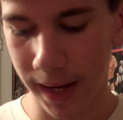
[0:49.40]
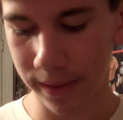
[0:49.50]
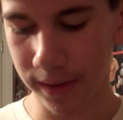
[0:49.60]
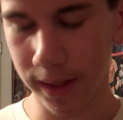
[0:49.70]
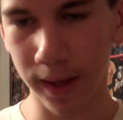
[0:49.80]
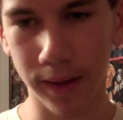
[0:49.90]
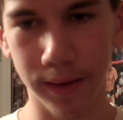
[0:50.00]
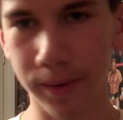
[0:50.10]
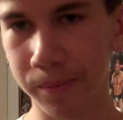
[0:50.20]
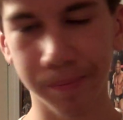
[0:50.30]
At the
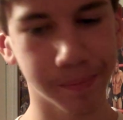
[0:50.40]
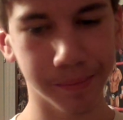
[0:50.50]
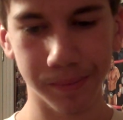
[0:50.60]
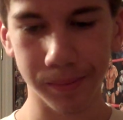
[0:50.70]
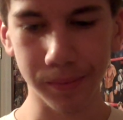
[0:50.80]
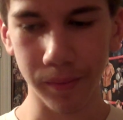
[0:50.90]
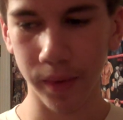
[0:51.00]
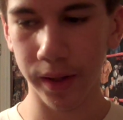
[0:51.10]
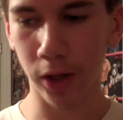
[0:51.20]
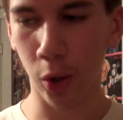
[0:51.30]
end,
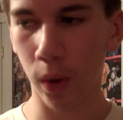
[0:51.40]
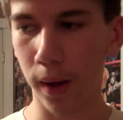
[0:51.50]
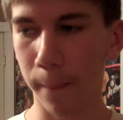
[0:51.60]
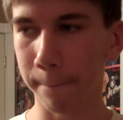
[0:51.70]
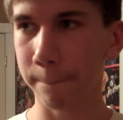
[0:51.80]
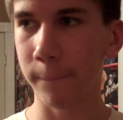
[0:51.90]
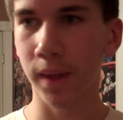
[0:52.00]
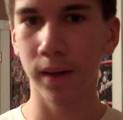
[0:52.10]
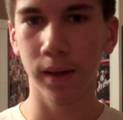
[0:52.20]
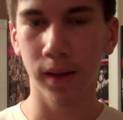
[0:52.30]
you know, um,
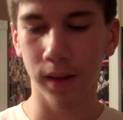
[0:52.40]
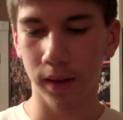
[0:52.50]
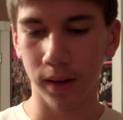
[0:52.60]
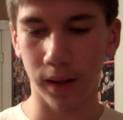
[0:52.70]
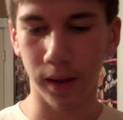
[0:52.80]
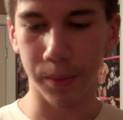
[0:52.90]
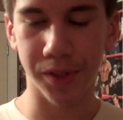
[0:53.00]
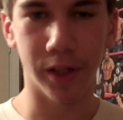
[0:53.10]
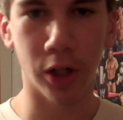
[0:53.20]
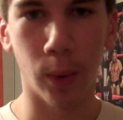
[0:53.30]
uh,
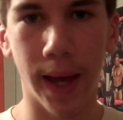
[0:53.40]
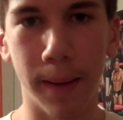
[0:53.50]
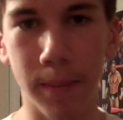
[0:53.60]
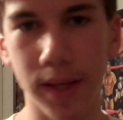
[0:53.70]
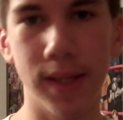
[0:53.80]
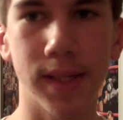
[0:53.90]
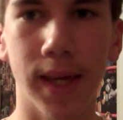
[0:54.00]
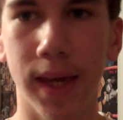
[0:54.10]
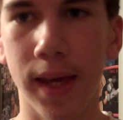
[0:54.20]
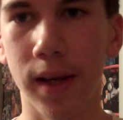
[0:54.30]
Mysterio had Miz
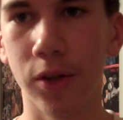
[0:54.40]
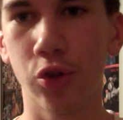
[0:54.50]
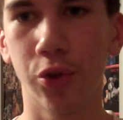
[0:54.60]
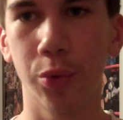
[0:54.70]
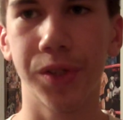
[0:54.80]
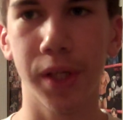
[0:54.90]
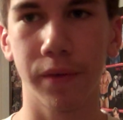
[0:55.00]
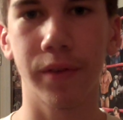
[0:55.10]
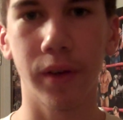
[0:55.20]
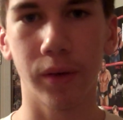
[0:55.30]
and Truth set
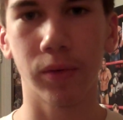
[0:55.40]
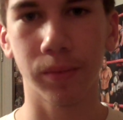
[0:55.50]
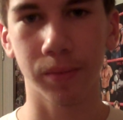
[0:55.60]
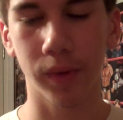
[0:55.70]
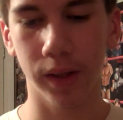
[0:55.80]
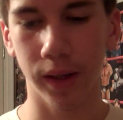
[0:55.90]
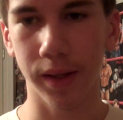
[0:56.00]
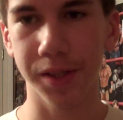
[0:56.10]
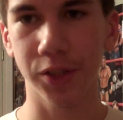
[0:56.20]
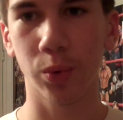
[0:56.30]
up for the
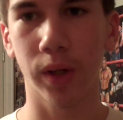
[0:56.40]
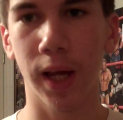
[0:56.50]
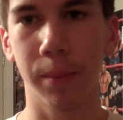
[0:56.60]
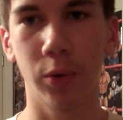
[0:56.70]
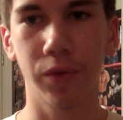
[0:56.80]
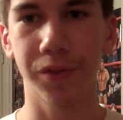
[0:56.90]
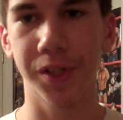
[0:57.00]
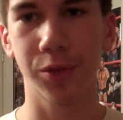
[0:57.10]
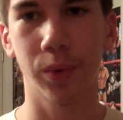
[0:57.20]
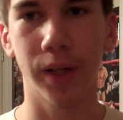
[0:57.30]
uh, 619, but he went for
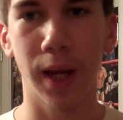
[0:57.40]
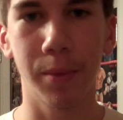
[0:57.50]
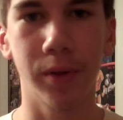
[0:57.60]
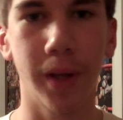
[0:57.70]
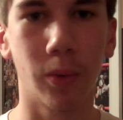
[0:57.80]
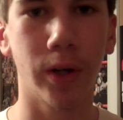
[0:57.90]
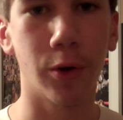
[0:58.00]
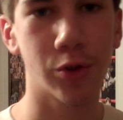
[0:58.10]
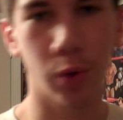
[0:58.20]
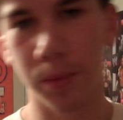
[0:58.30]
619, but Del
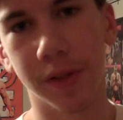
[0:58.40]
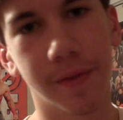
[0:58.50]
Rio swept